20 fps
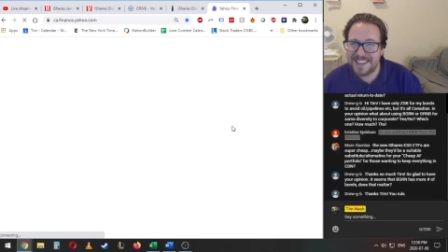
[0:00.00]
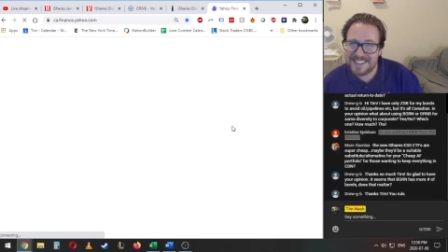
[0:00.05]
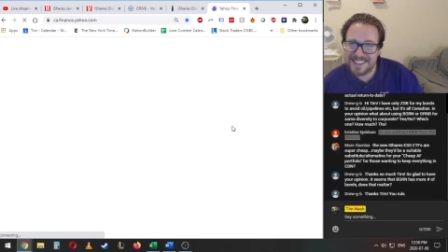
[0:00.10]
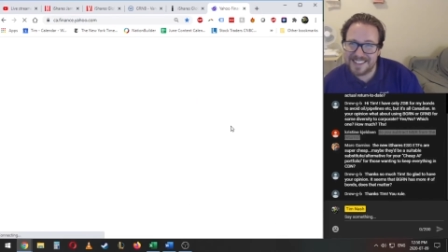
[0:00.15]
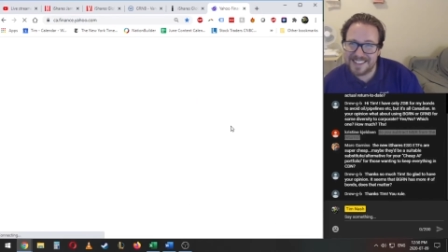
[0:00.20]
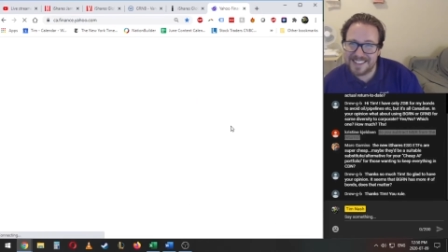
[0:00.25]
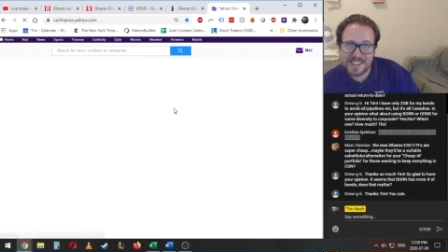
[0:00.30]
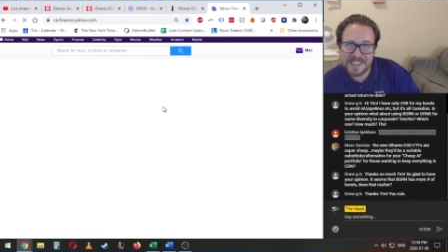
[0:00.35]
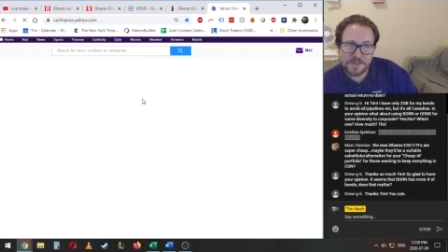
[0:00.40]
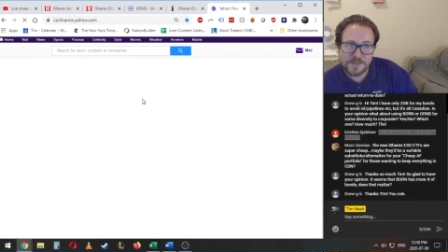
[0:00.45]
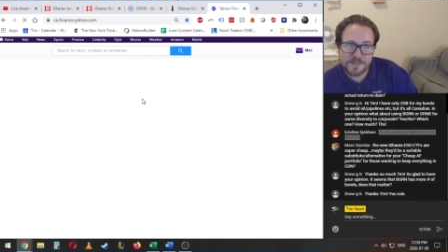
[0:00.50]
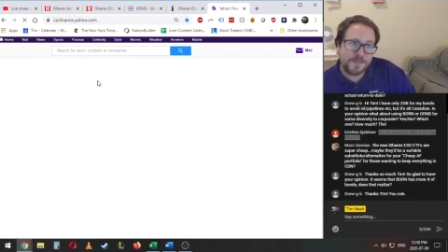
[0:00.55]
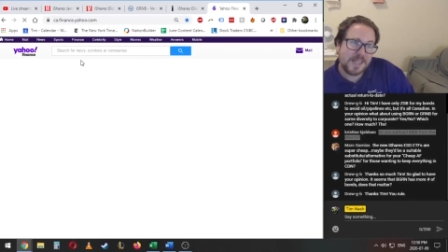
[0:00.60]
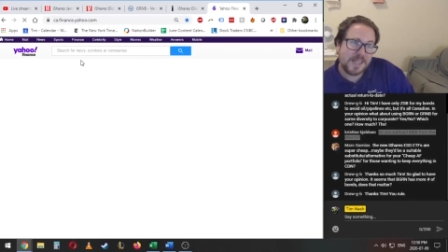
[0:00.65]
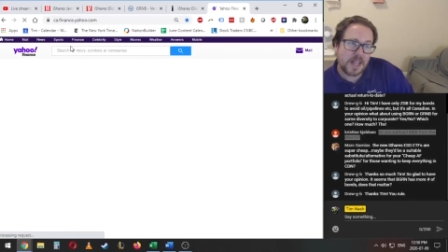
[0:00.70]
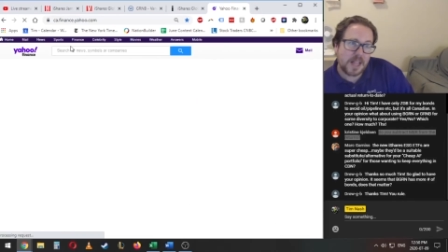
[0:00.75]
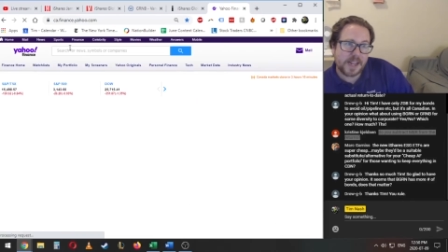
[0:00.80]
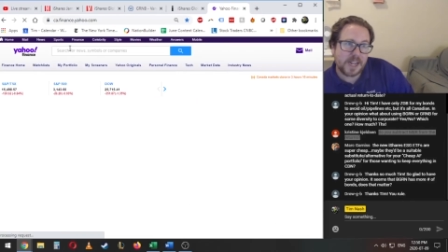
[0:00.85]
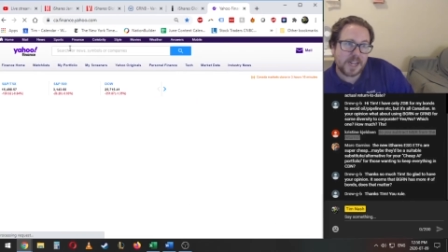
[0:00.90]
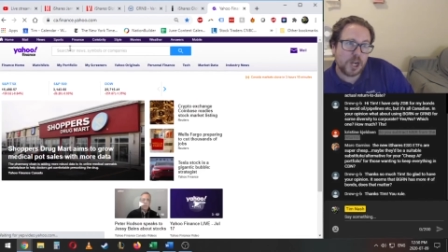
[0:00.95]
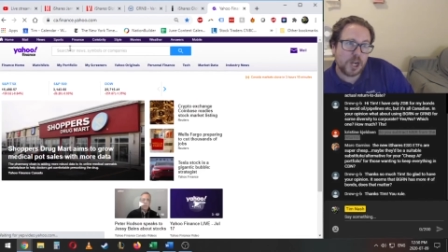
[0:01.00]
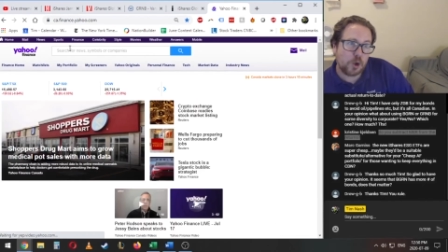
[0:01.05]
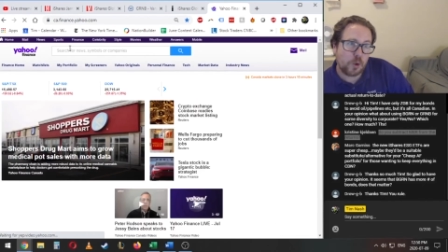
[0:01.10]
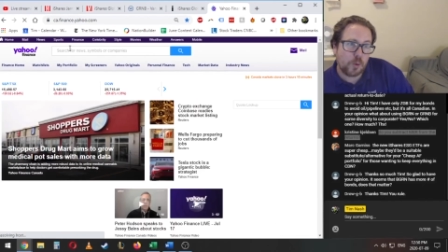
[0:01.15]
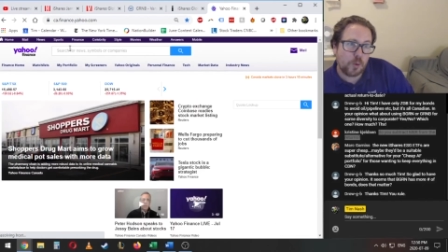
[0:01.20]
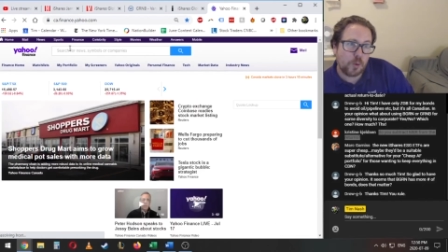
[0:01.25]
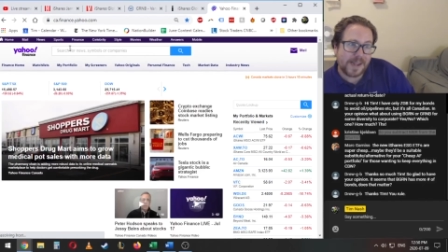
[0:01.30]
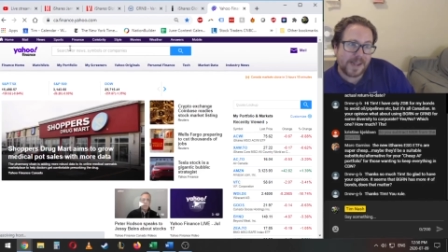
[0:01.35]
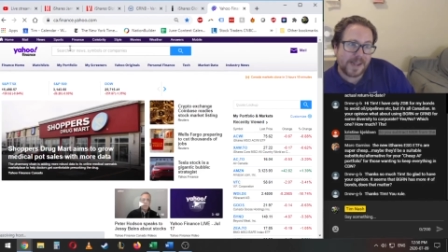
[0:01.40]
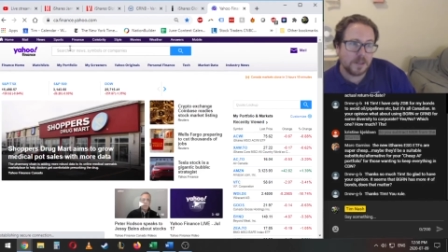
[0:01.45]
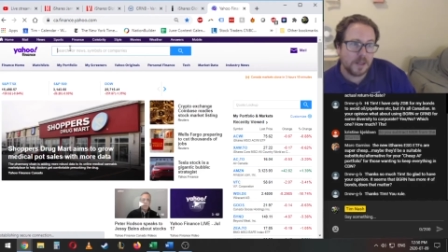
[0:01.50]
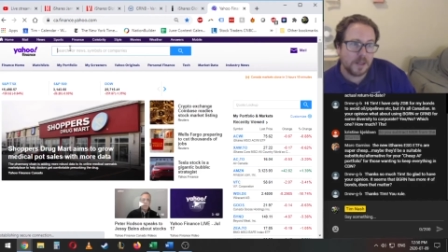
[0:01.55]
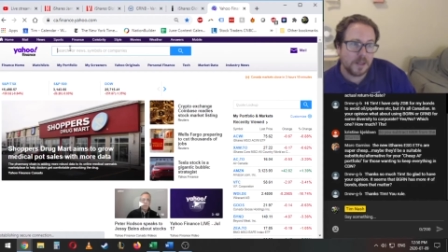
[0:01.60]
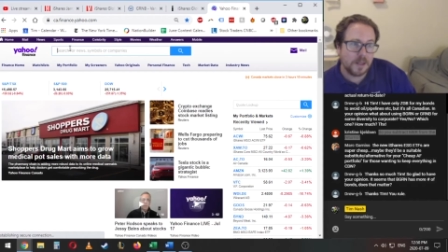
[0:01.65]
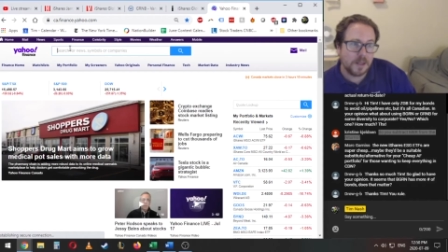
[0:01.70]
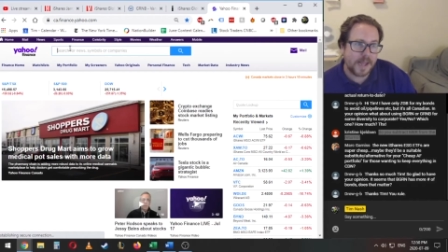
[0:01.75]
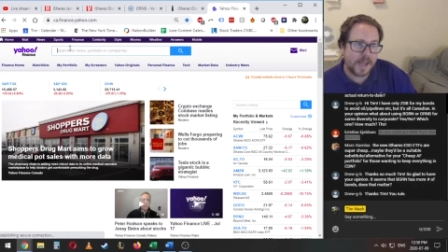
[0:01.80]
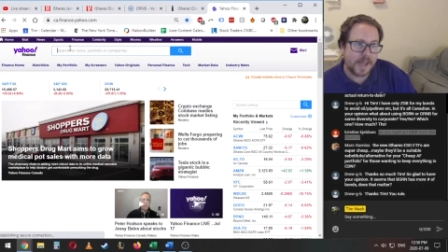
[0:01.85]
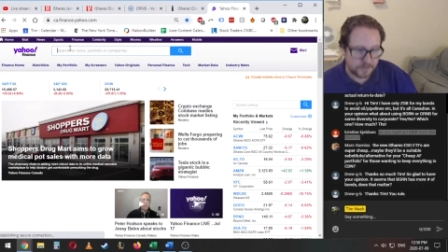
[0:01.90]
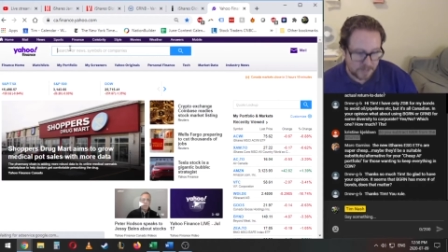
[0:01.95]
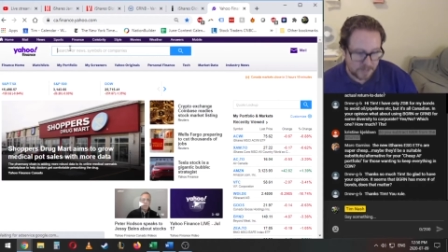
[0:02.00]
This gives me like a quick glance.